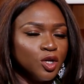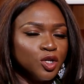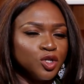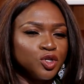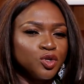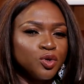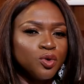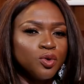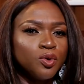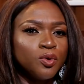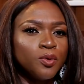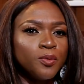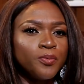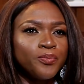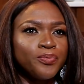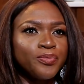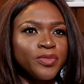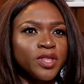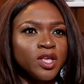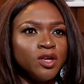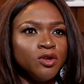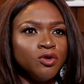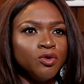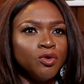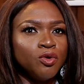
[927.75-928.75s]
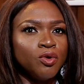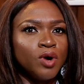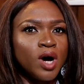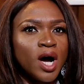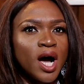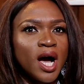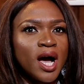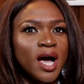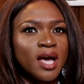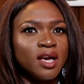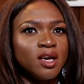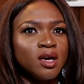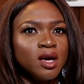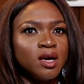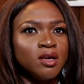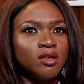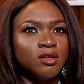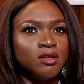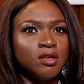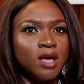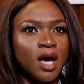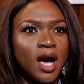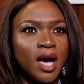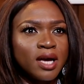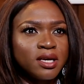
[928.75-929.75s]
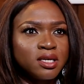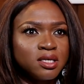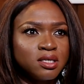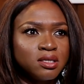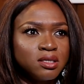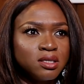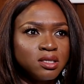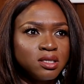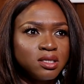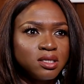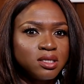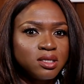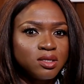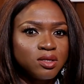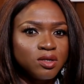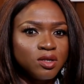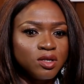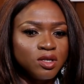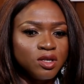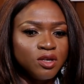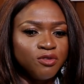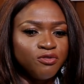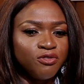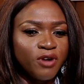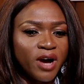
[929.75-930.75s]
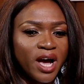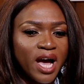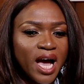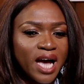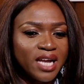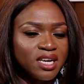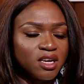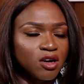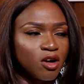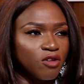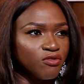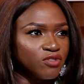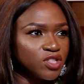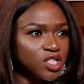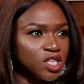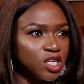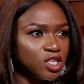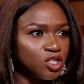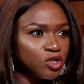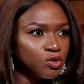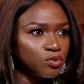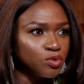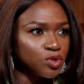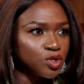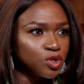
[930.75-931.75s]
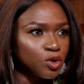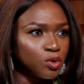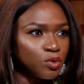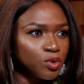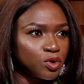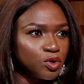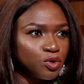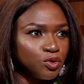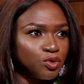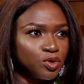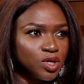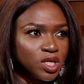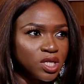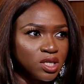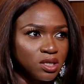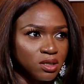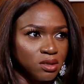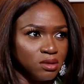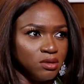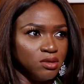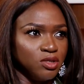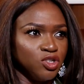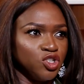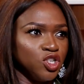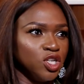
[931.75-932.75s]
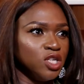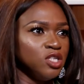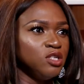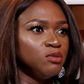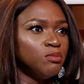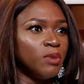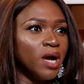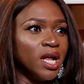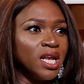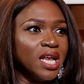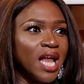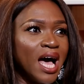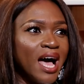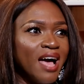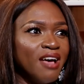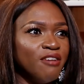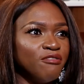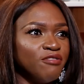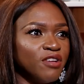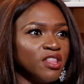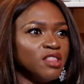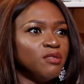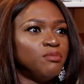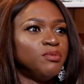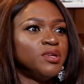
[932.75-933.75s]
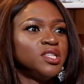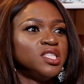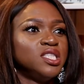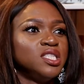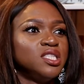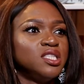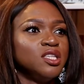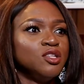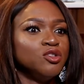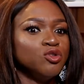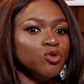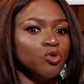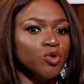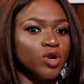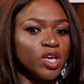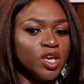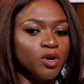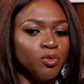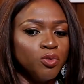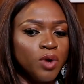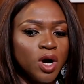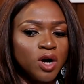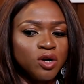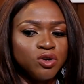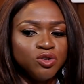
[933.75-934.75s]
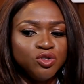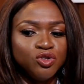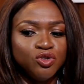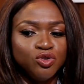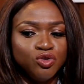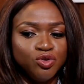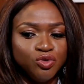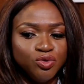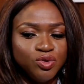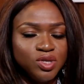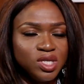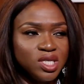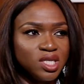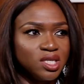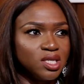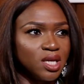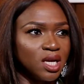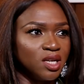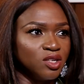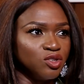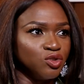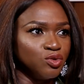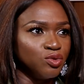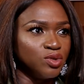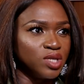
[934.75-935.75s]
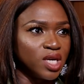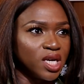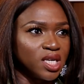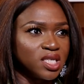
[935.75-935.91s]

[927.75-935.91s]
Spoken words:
So, you know, I could, if I had a conversation with someone who can change my life and the person says, okay, we are going to do this and do